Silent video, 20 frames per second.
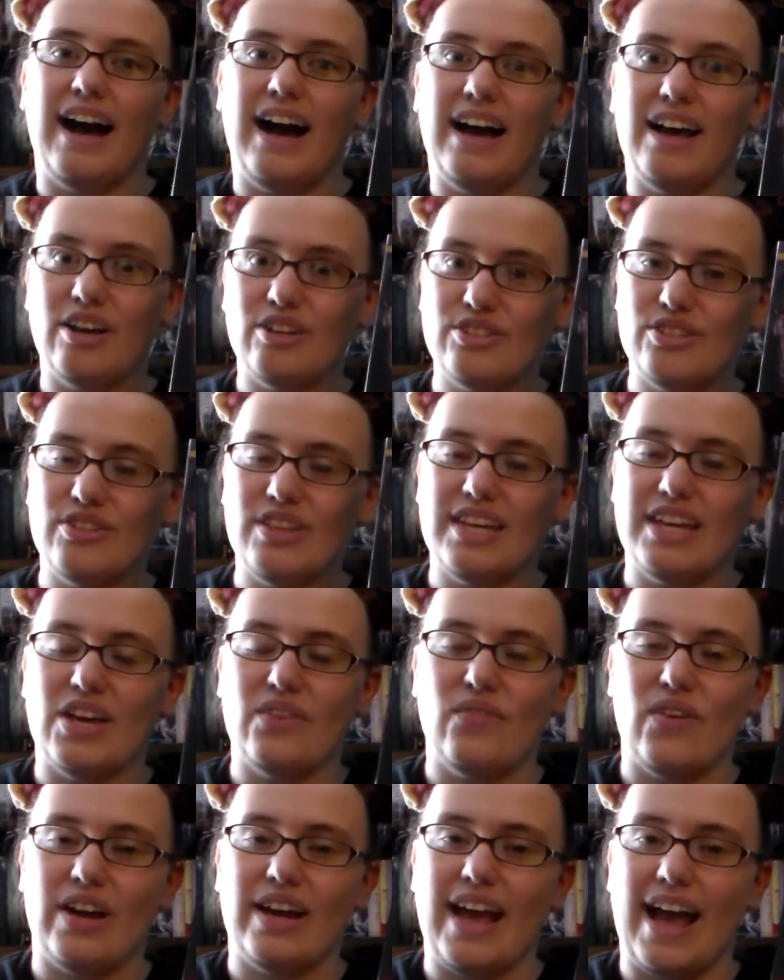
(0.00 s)
I also think
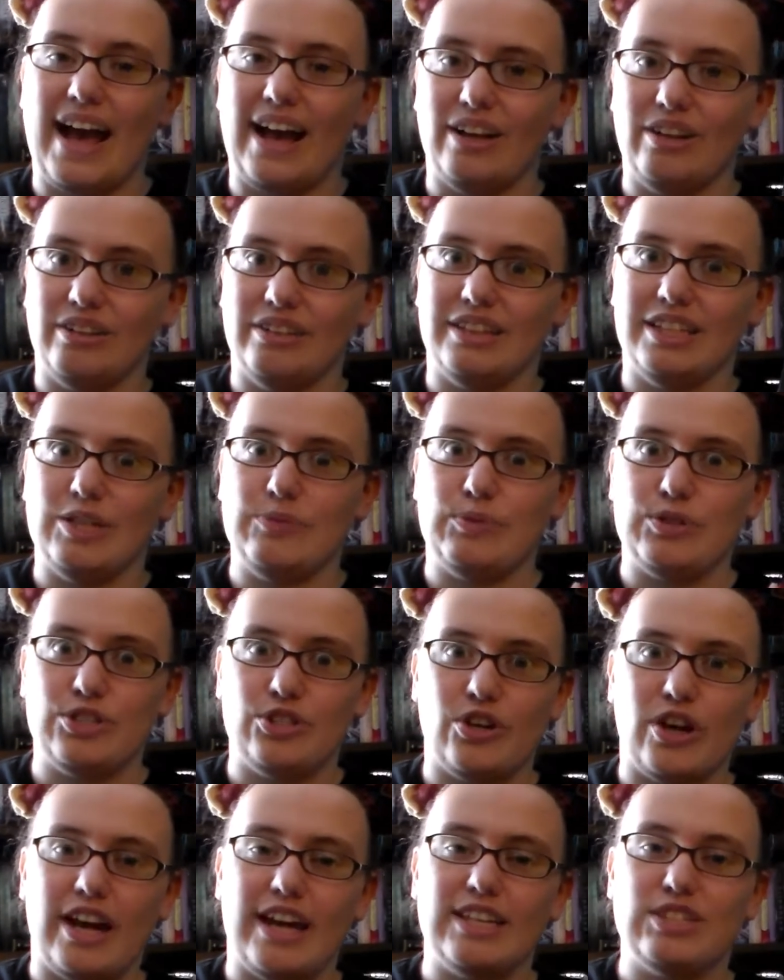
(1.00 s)
it very accurately
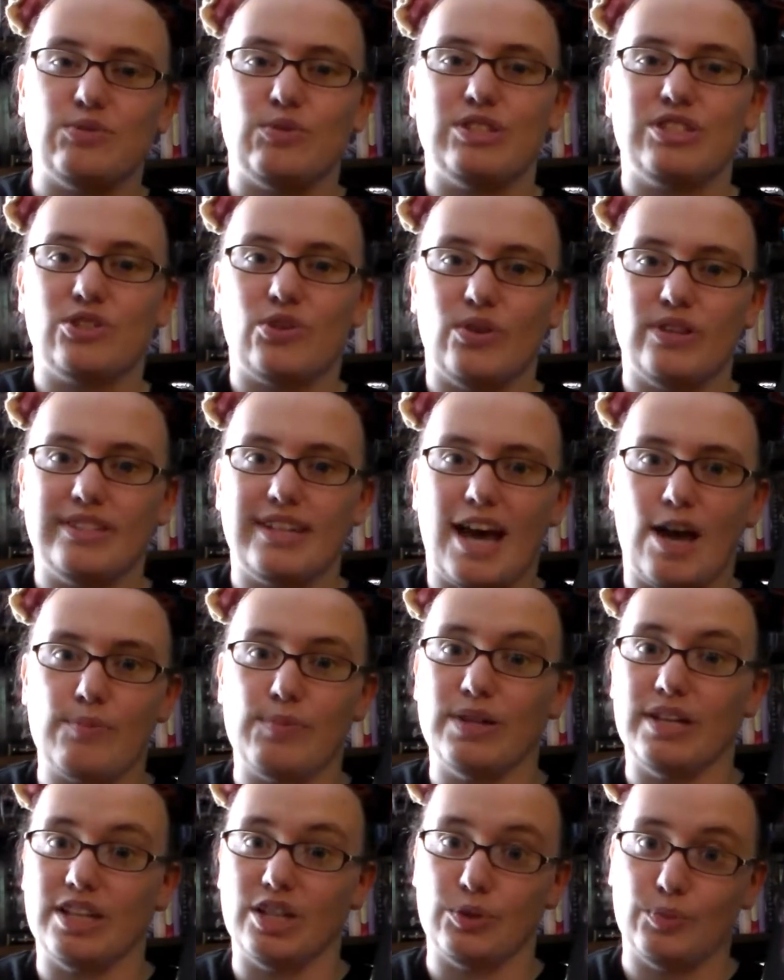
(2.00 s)
portrays what's going to
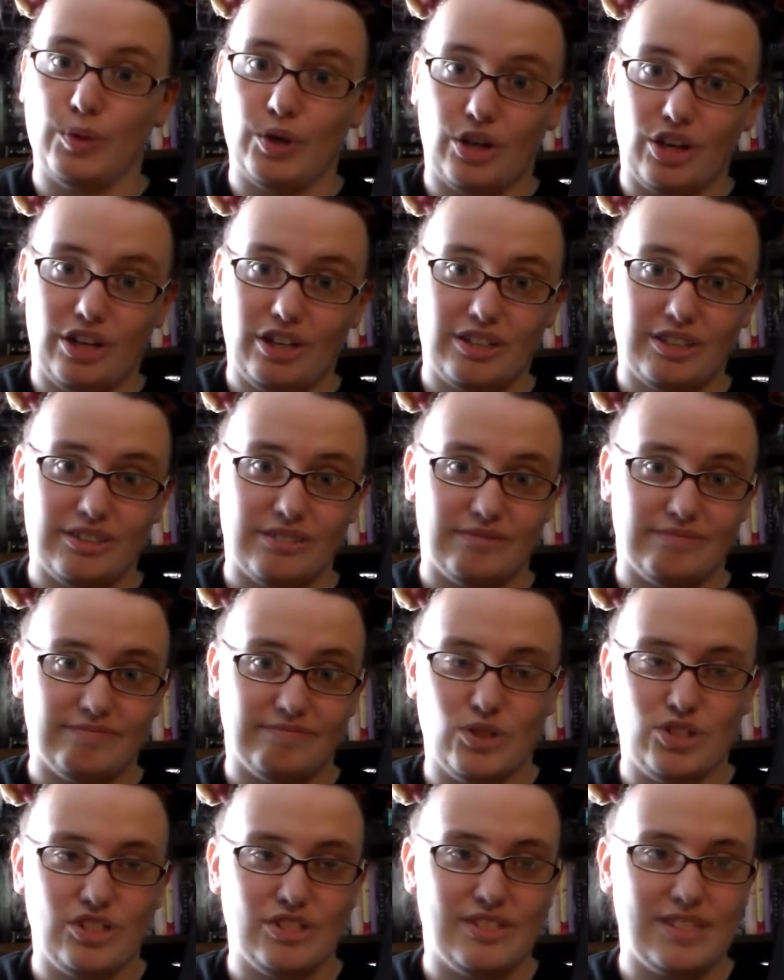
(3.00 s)
happen in the book,
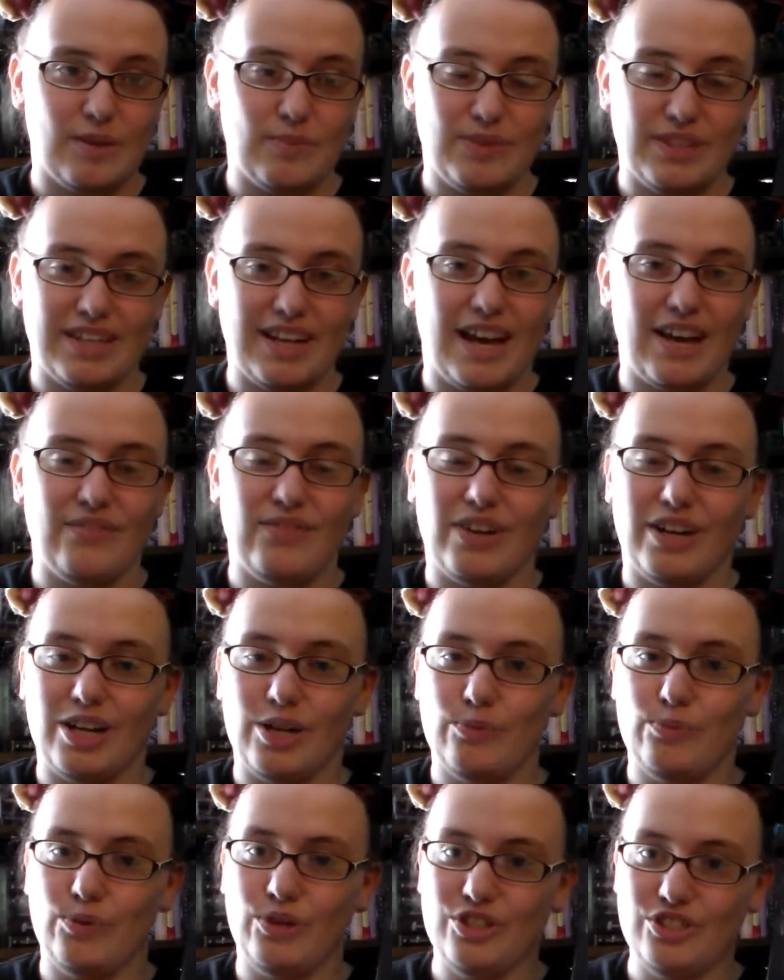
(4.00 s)
which is something I
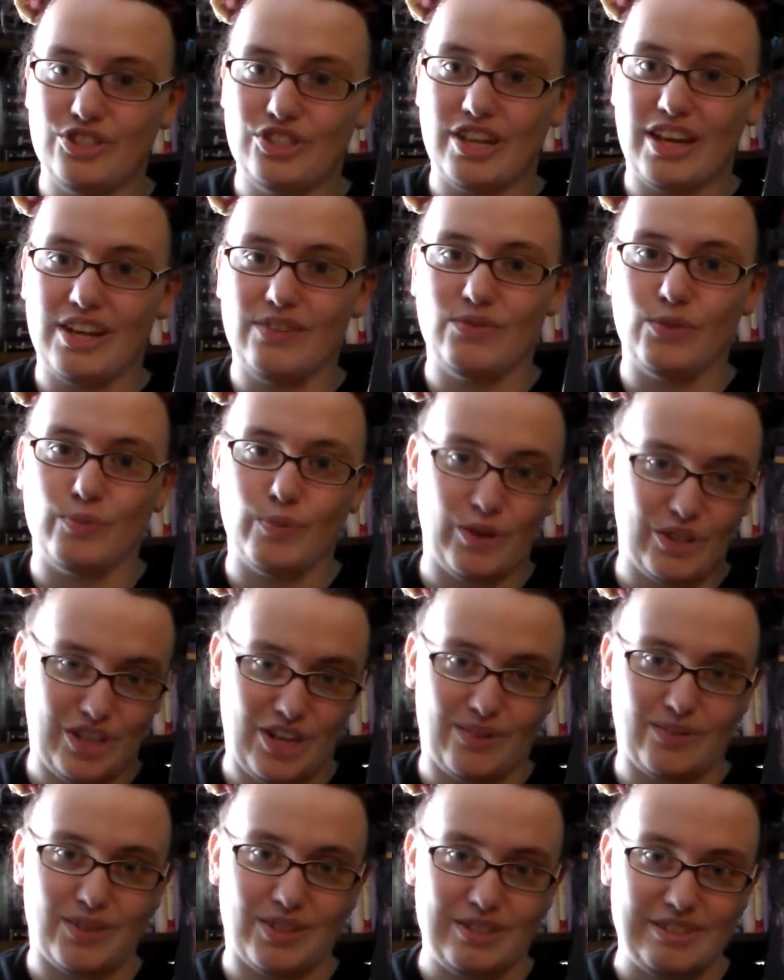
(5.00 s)
very appreciate from book
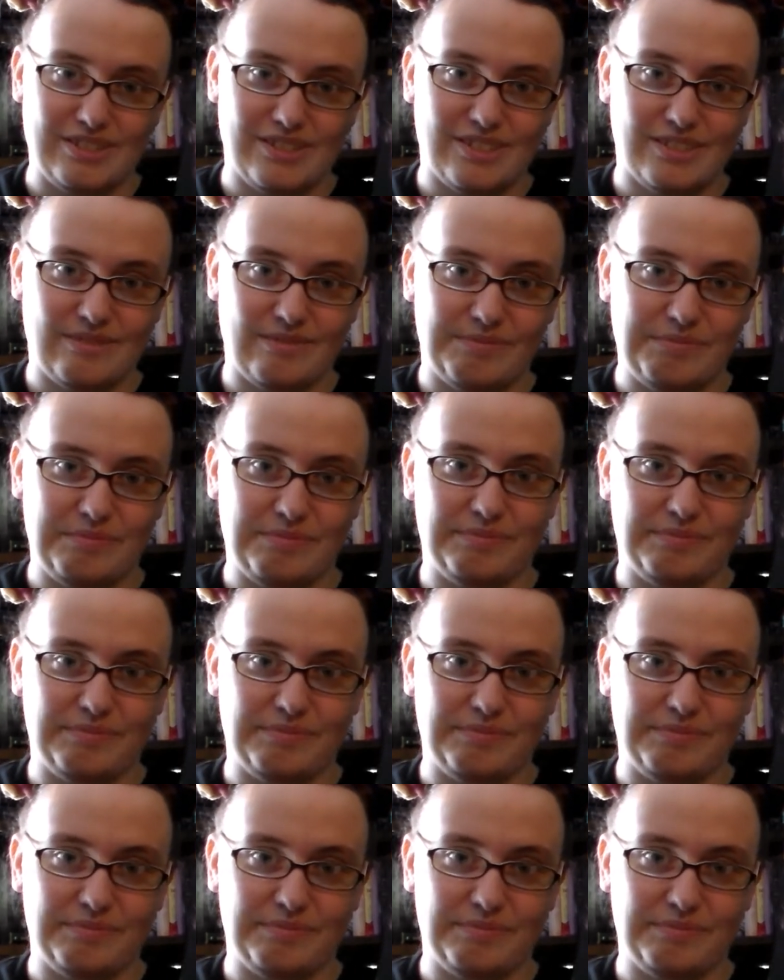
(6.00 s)
covers.